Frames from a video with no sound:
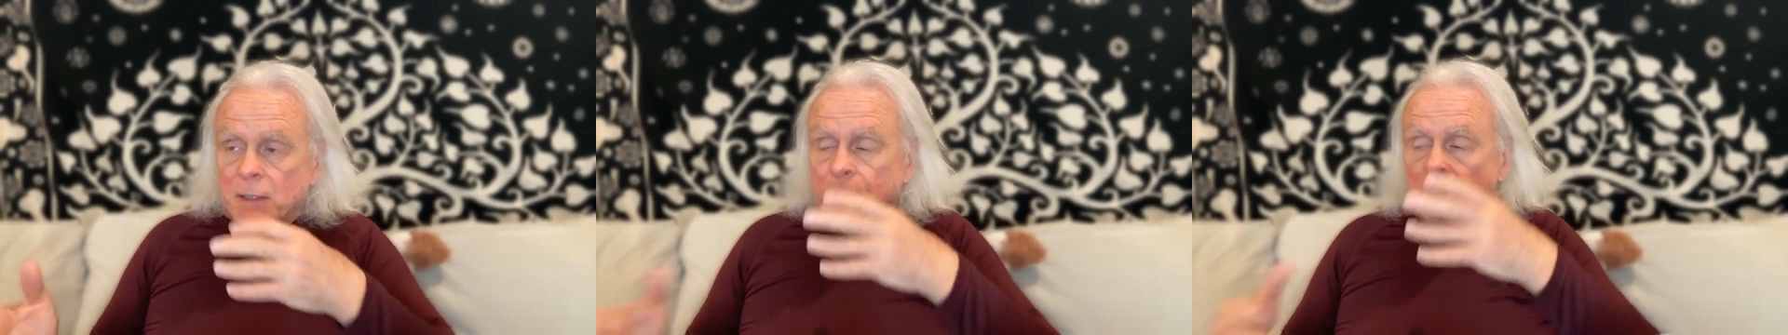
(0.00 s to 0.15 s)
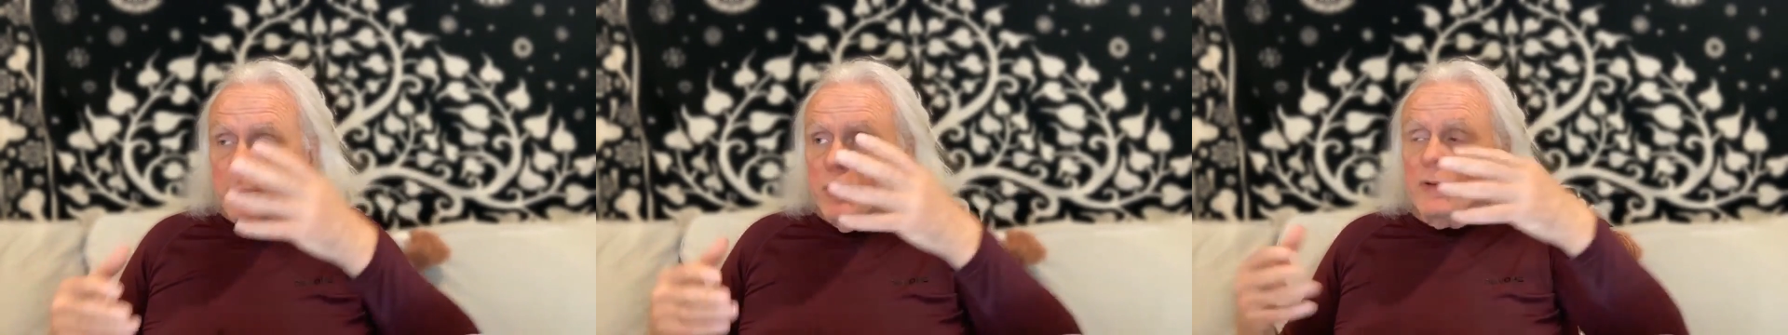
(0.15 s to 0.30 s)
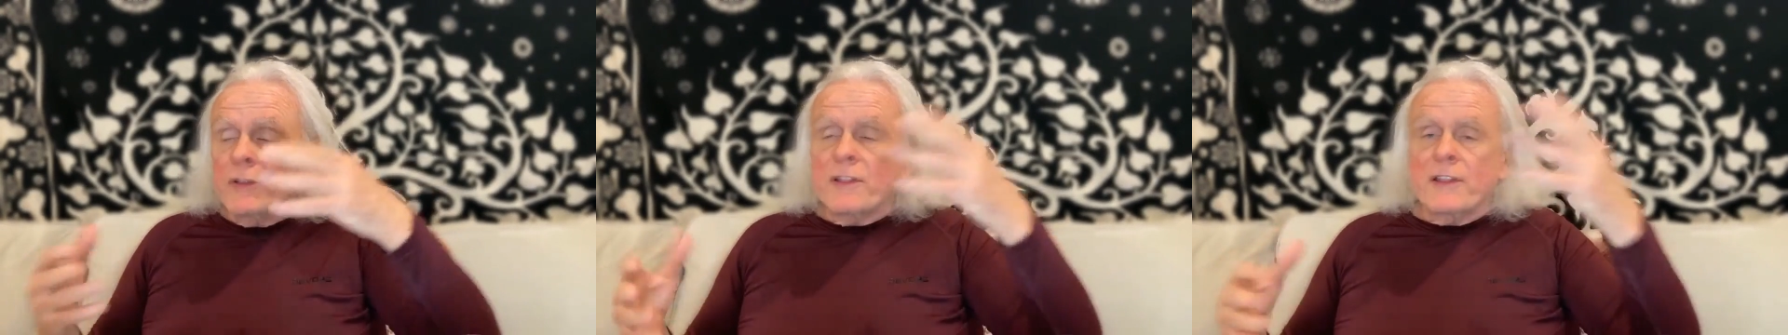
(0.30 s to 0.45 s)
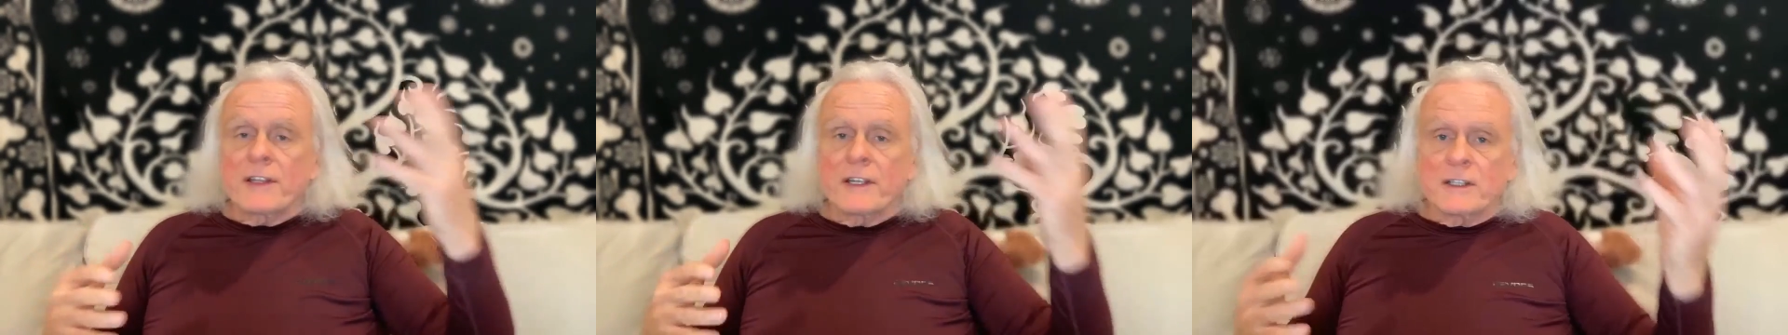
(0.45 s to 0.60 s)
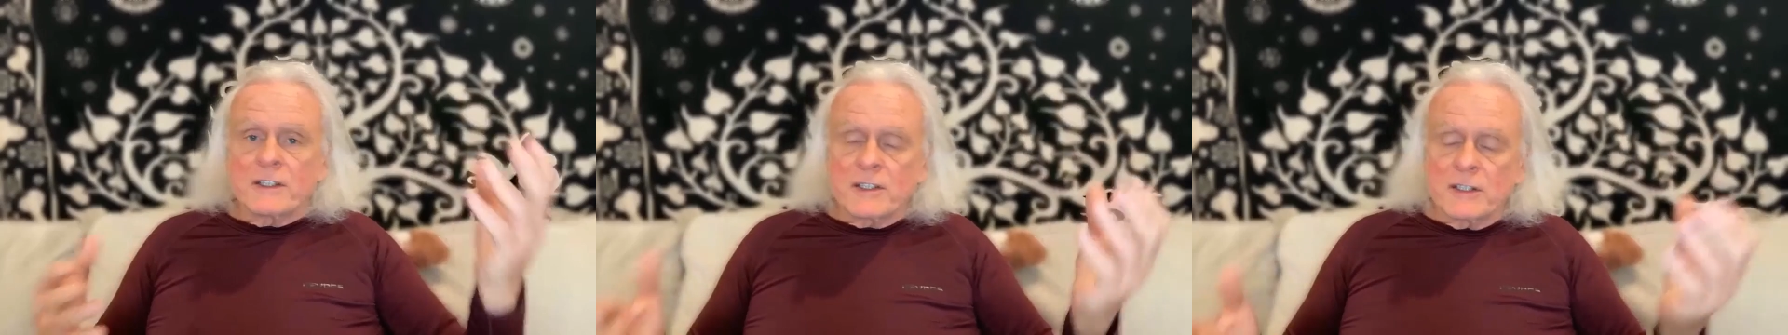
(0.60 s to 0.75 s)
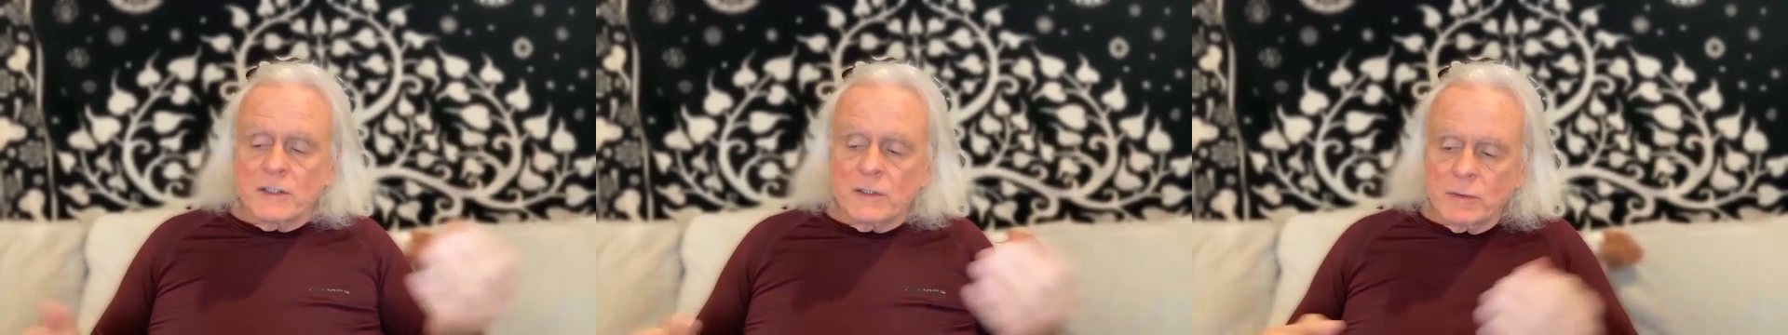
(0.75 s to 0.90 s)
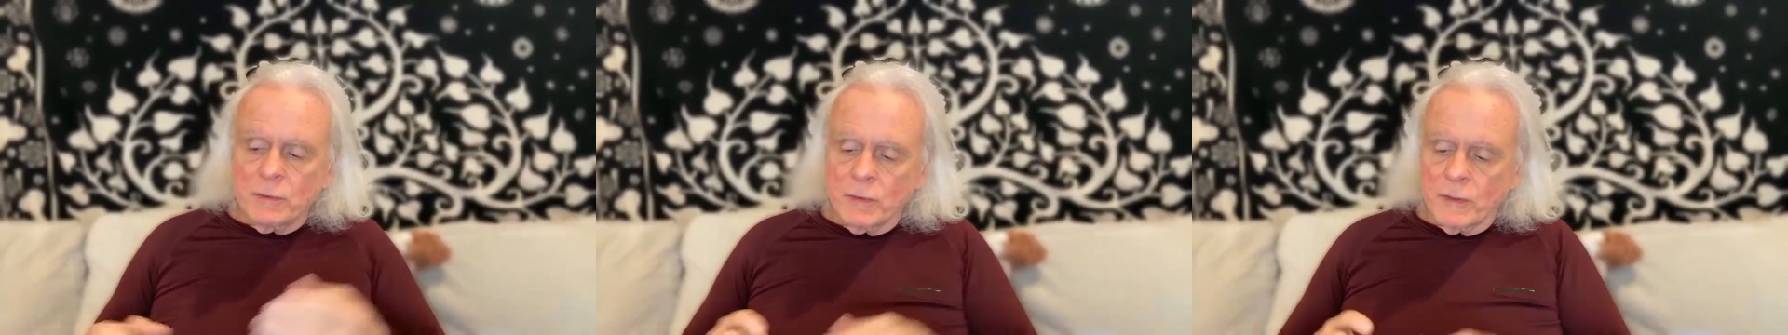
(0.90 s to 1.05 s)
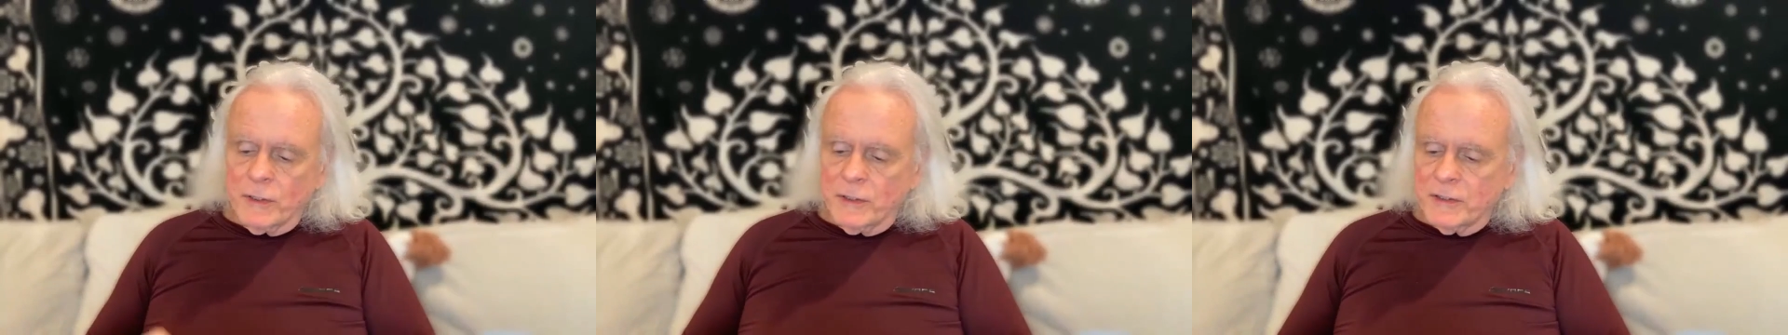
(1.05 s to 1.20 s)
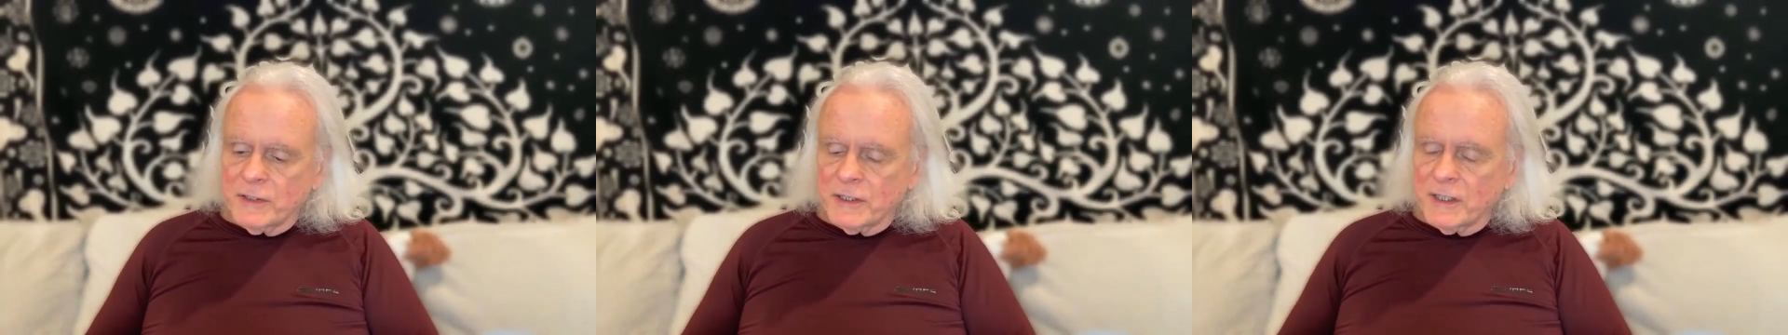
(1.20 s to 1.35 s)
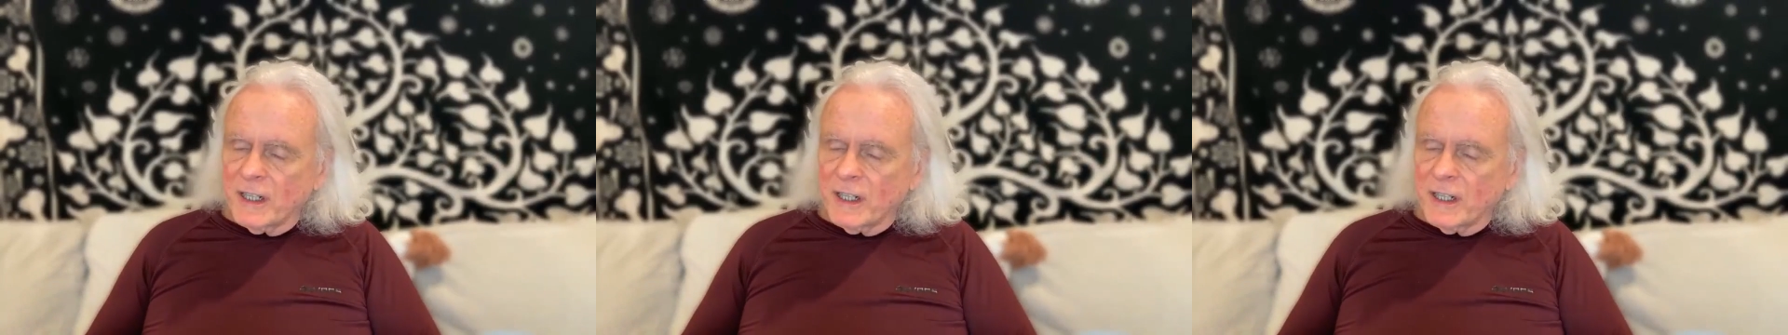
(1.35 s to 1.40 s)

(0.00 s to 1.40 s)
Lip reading: put things into words.